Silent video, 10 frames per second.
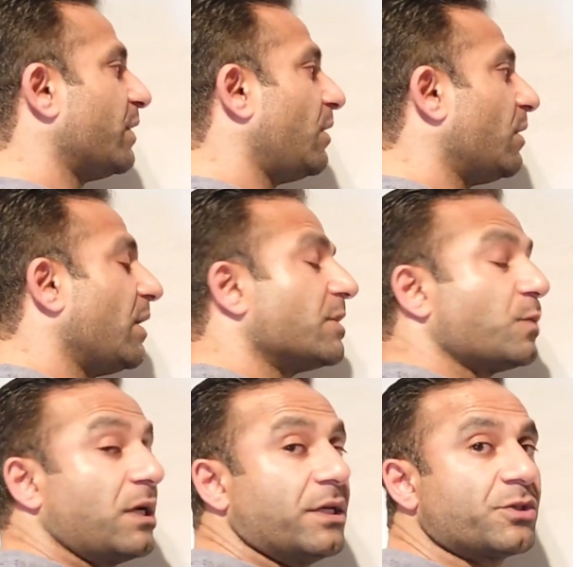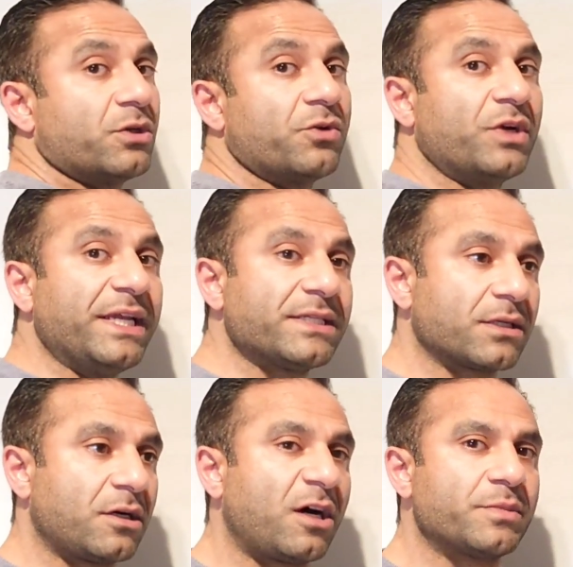Banana as well is going to
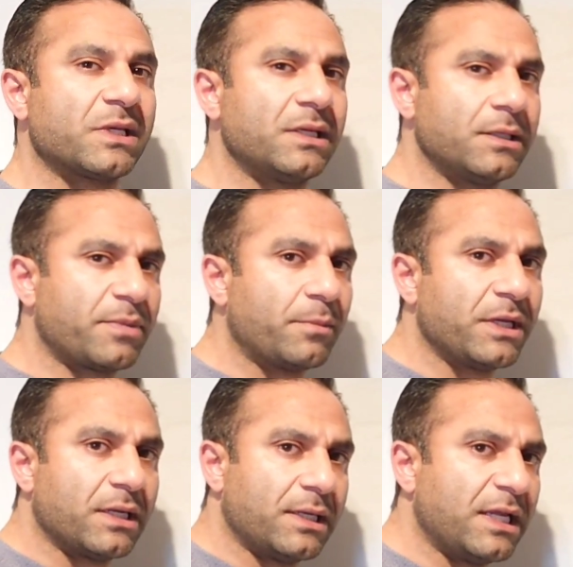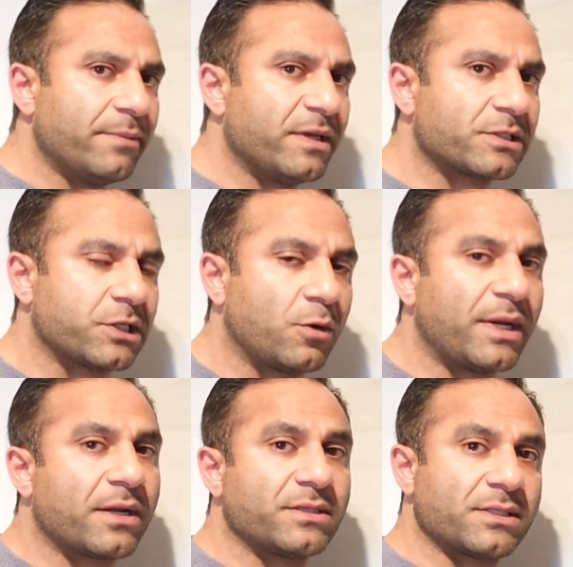release the carbs probably a little bit
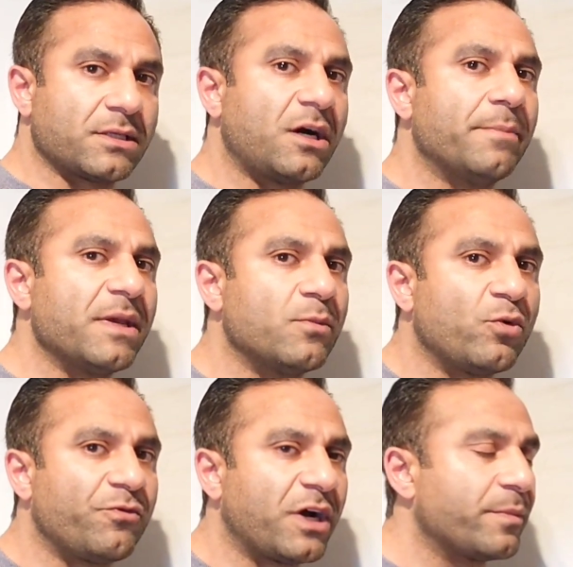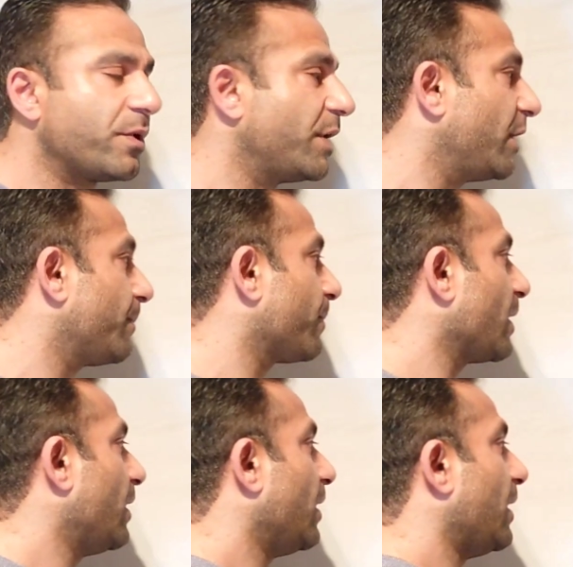slower because it's got a bit more fiber in
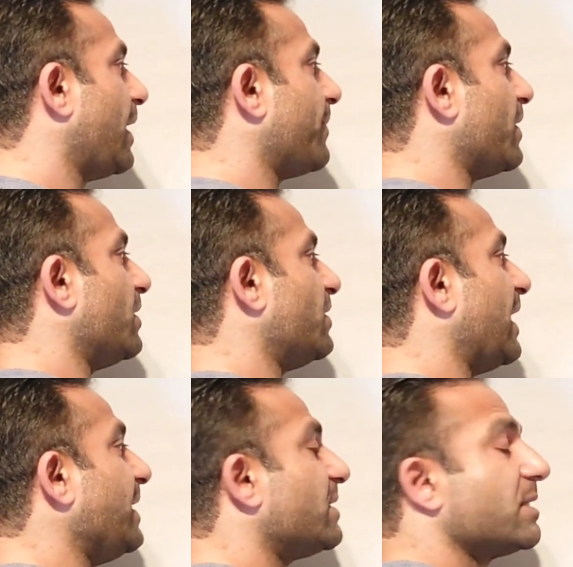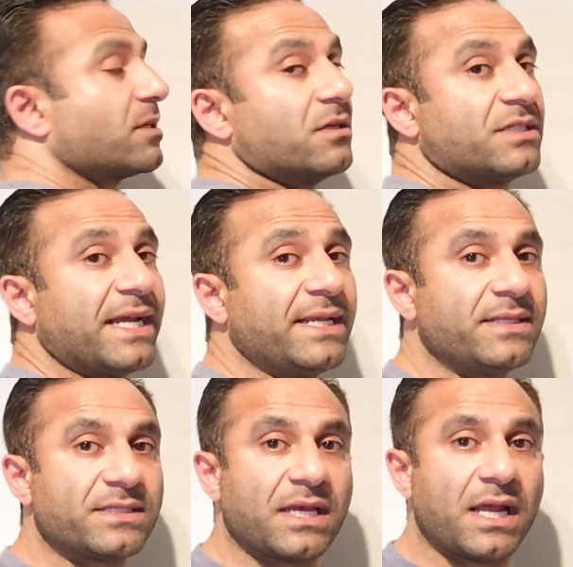it. And then dates
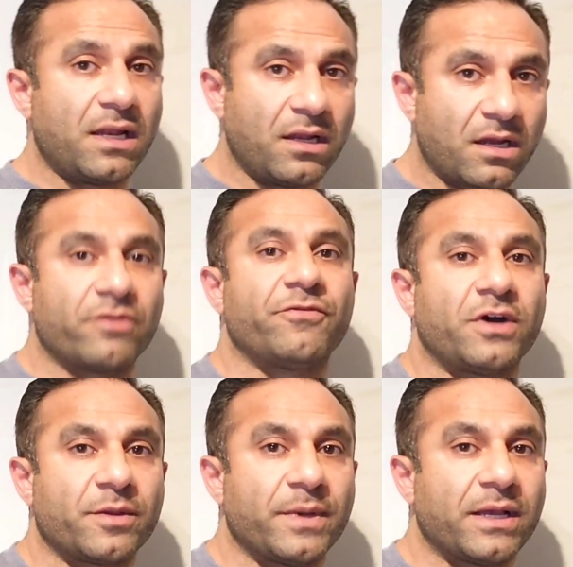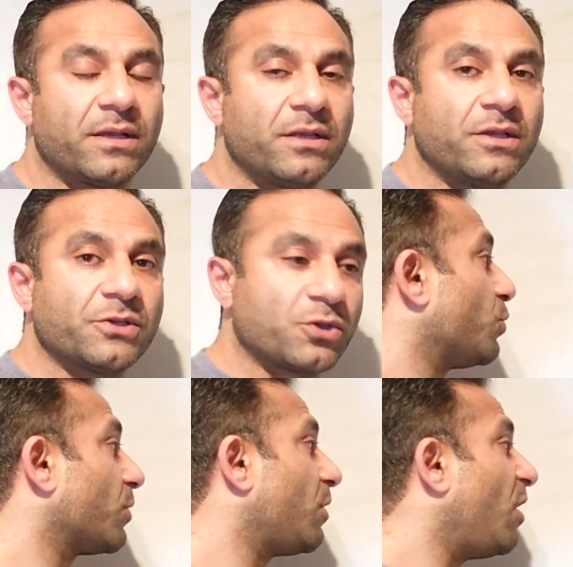contains a lot of fiber.
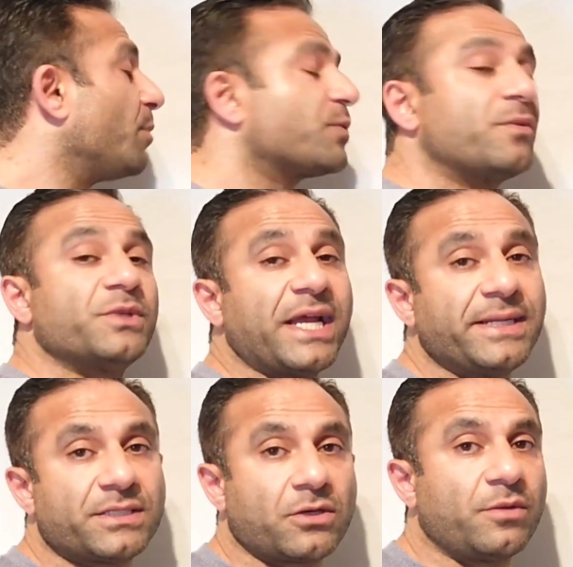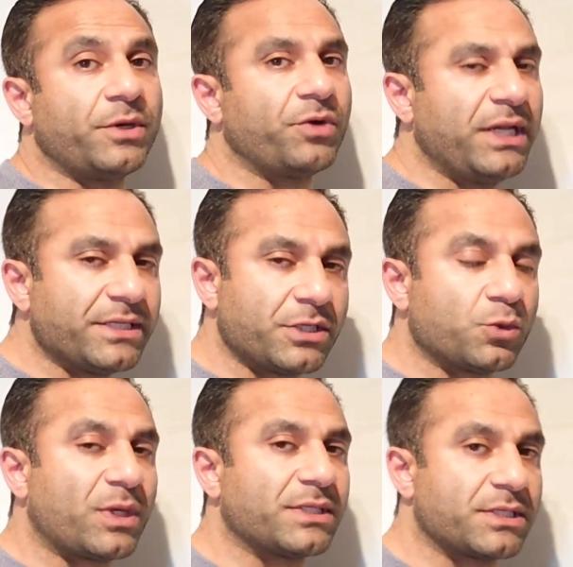So the carbs from dates are going to be released
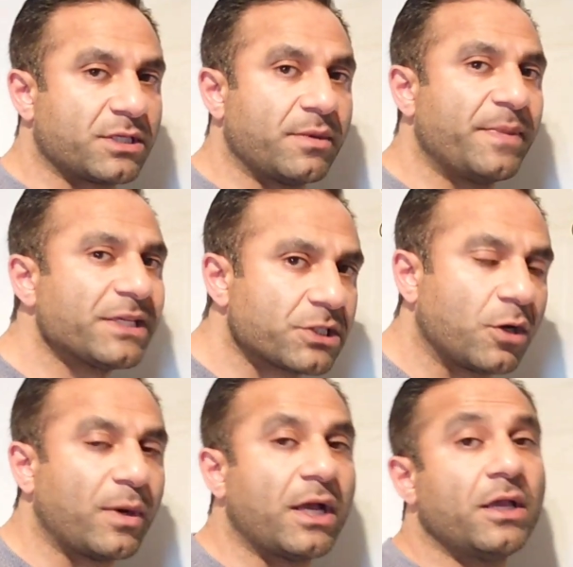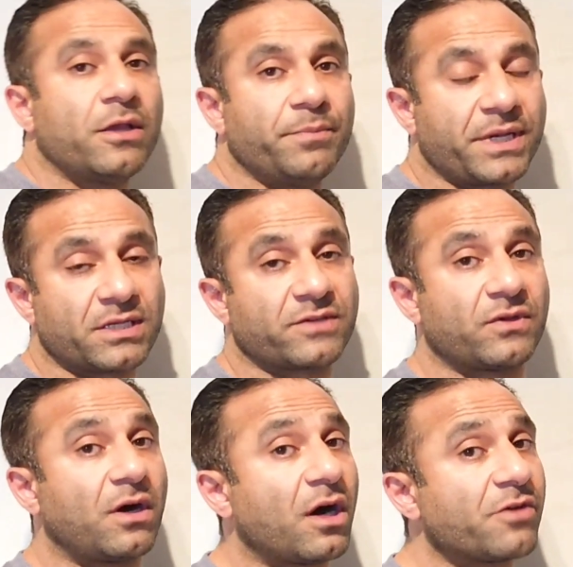into our system a bit slower because
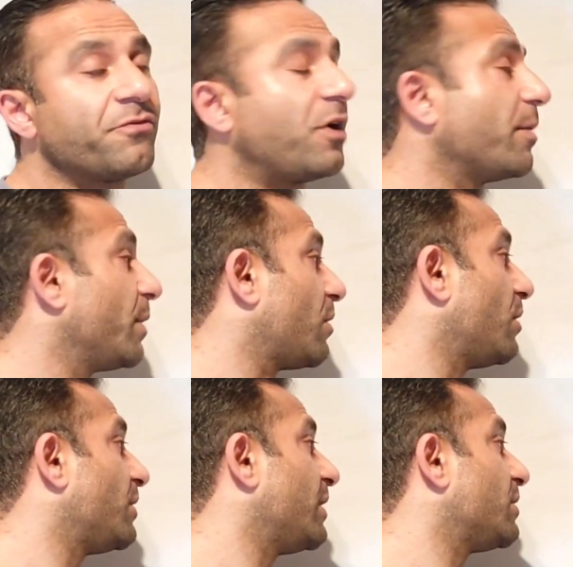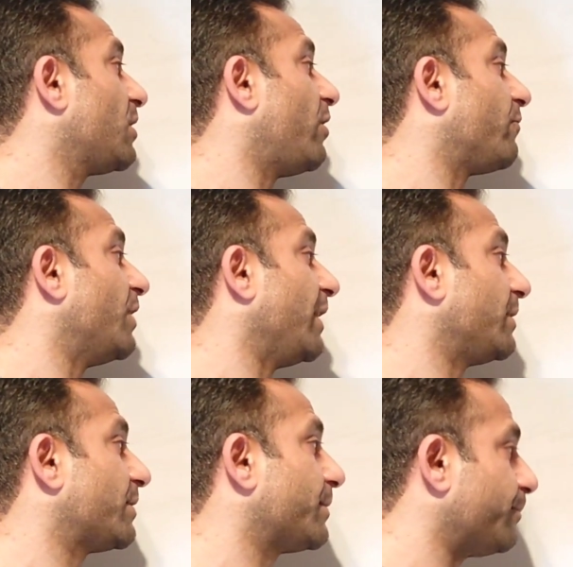of the high fiber content of
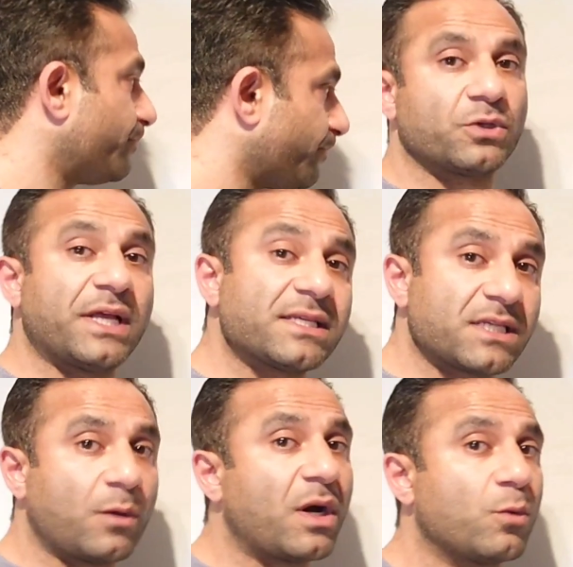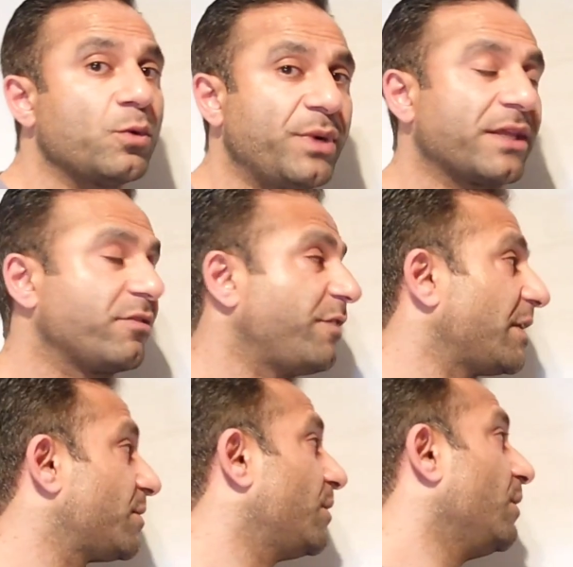dates. So that's how I would break the
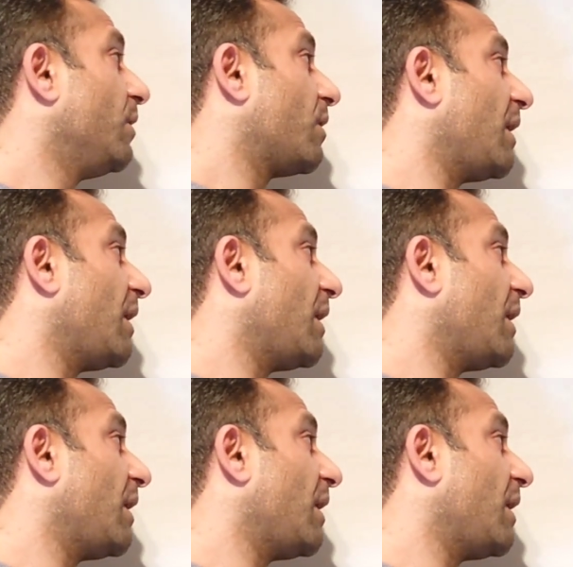fast.